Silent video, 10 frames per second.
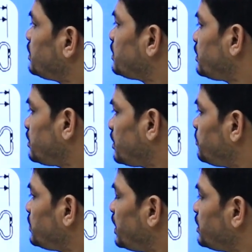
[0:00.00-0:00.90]
and
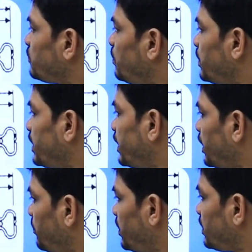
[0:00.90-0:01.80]
some chains will be
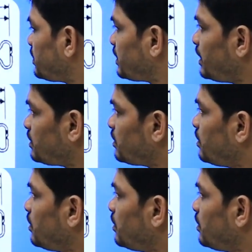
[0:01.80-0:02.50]
30 meter chains.